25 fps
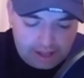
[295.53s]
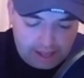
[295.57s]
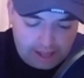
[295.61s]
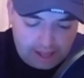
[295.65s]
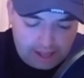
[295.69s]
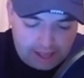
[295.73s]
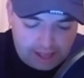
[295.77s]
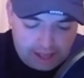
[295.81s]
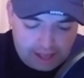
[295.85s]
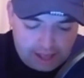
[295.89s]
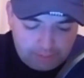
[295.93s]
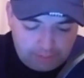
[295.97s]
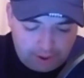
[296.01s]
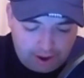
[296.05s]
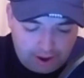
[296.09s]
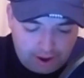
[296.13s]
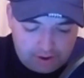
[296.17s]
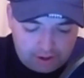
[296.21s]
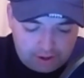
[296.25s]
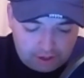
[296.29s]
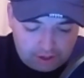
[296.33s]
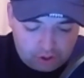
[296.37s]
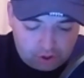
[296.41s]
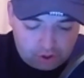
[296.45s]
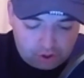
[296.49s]

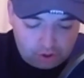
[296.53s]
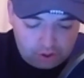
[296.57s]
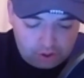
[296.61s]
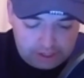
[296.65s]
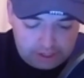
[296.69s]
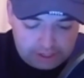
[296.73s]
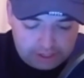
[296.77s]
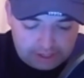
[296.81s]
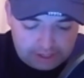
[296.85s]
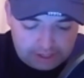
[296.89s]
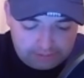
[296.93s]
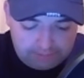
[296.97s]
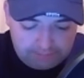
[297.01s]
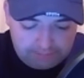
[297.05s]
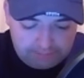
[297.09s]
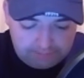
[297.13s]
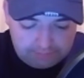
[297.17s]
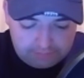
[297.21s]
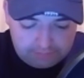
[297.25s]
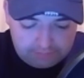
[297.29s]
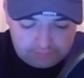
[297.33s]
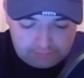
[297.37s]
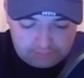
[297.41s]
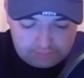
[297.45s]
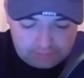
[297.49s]
Barnaculia,
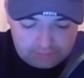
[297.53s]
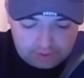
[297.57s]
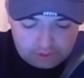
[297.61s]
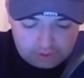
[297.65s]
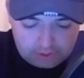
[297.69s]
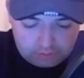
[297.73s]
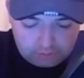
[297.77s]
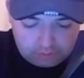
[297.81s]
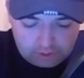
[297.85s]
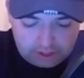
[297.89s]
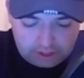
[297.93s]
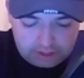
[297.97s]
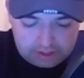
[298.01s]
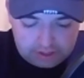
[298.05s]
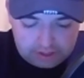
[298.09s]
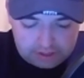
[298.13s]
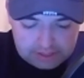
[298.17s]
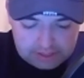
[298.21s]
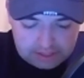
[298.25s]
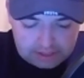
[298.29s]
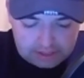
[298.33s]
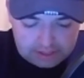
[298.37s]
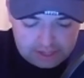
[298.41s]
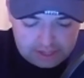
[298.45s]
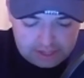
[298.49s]
why does
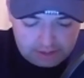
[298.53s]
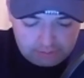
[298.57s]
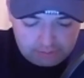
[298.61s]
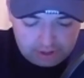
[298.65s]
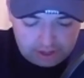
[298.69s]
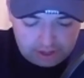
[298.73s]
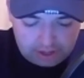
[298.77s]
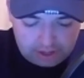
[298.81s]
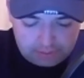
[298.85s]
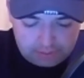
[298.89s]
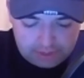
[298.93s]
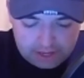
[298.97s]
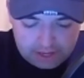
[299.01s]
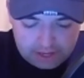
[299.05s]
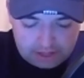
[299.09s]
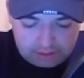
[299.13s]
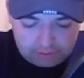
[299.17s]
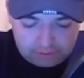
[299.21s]
that name ring a bell?